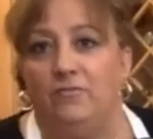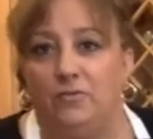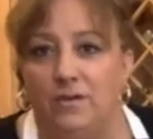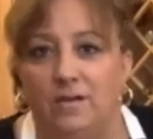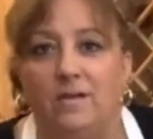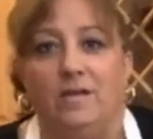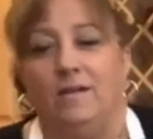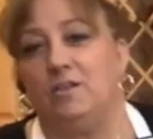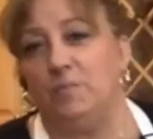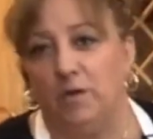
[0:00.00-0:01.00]
I love doing
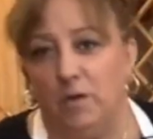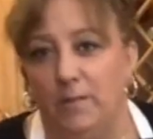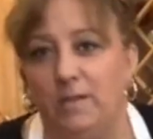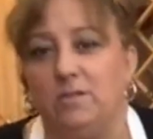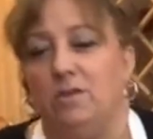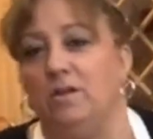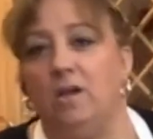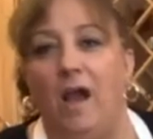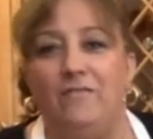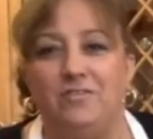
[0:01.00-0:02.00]
experiments
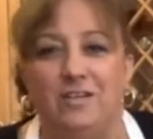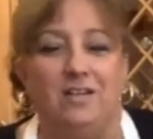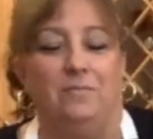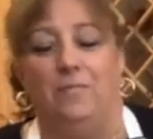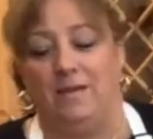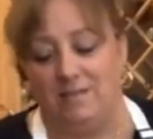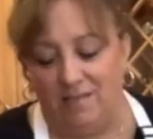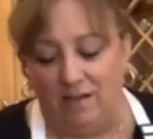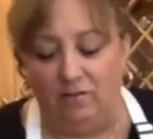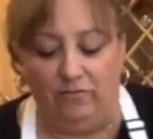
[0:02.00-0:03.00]
on here. I've done them
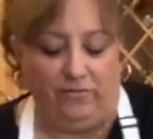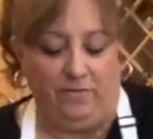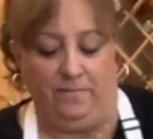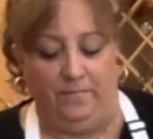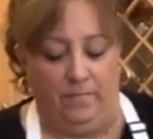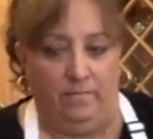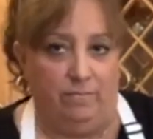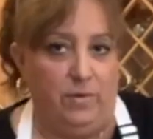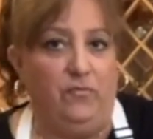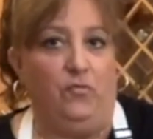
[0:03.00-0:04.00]
myself
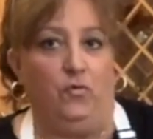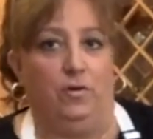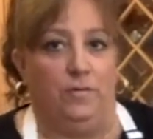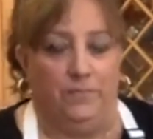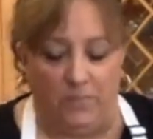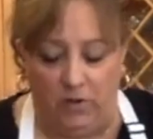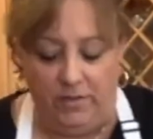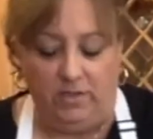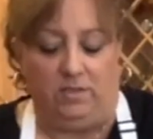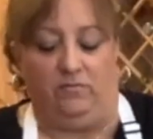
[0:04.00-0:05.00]
before,
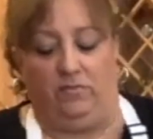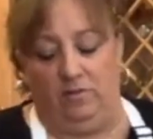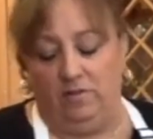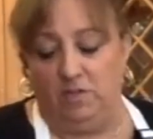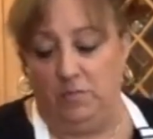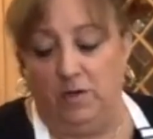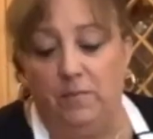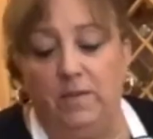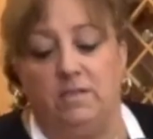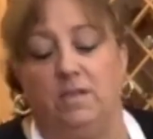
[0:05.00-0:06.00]
all these different little
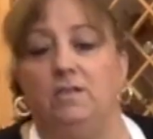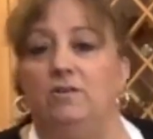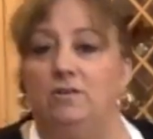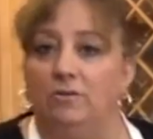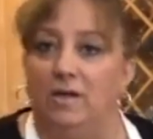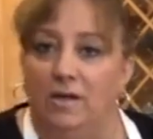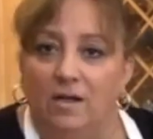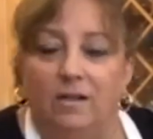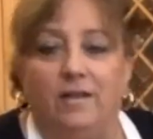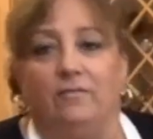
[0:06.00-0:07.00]
experiments I do.
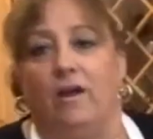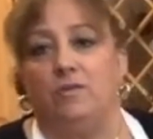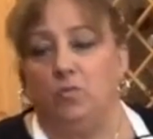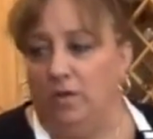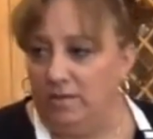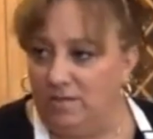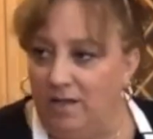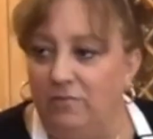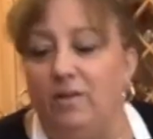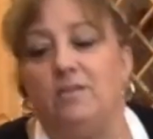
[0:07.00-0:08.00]
Let it rise
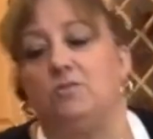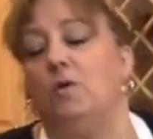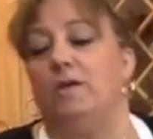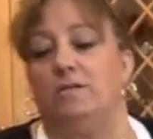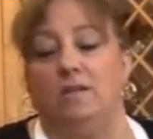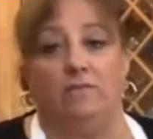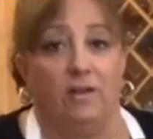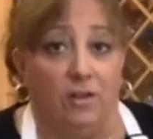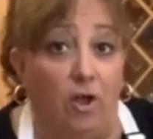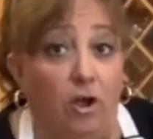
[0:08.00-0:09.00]
once, let it rise twice, let
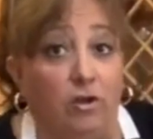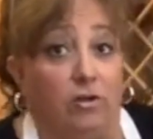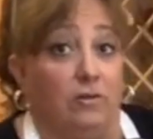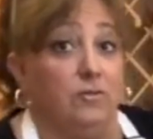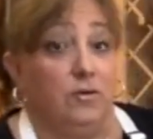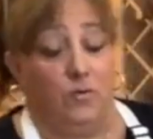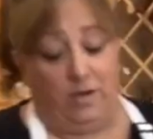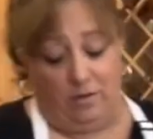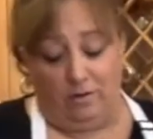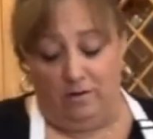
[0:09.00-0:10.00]
it rise longer, do it
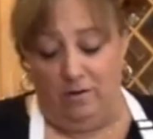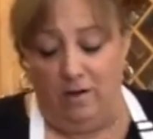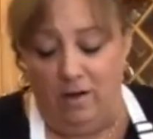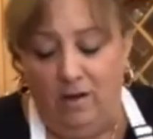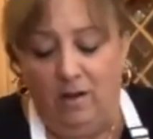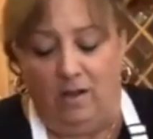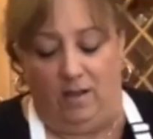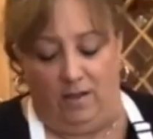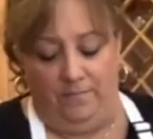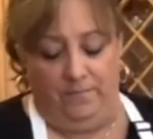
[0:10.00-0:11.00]
quicker.
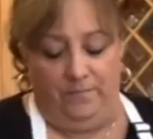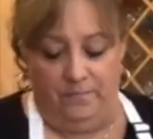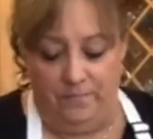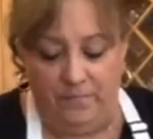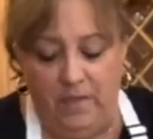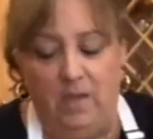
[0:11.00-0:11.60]
Um,